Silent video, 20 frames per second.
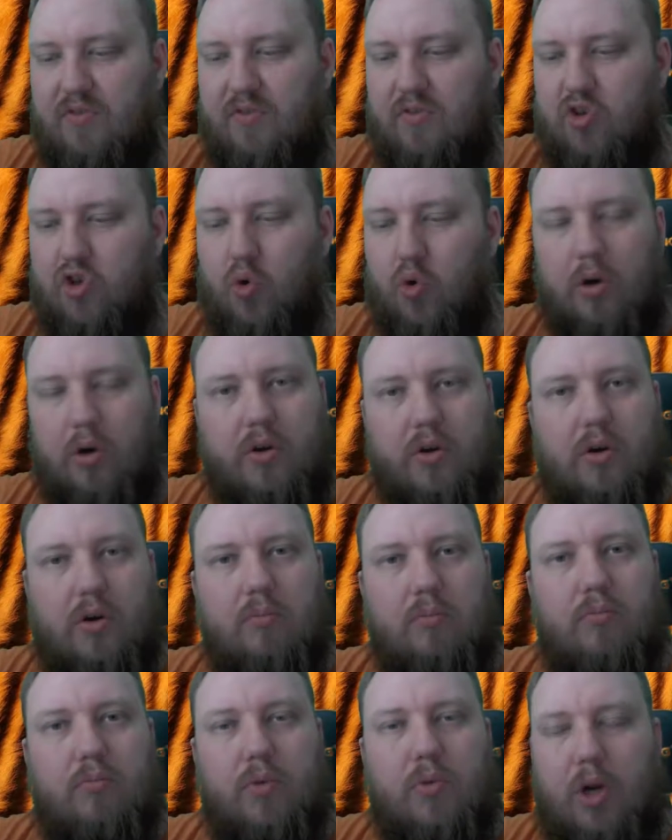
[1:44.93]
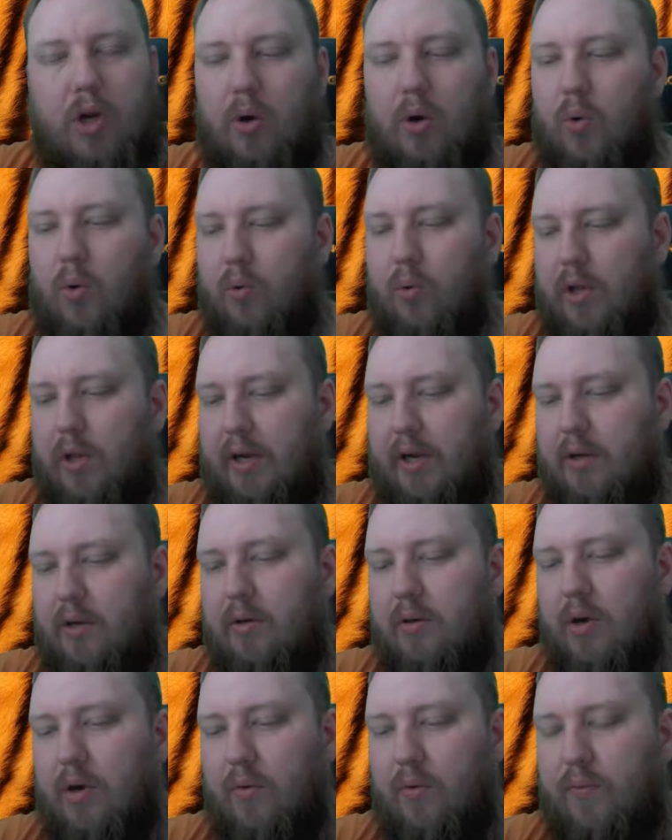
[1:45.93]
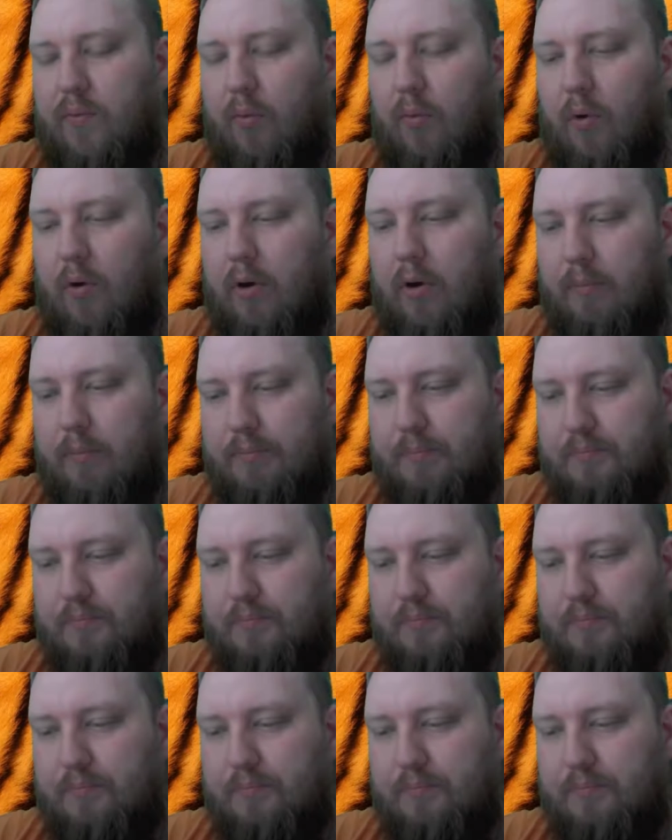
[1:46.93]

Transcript: short-term goal I could go for.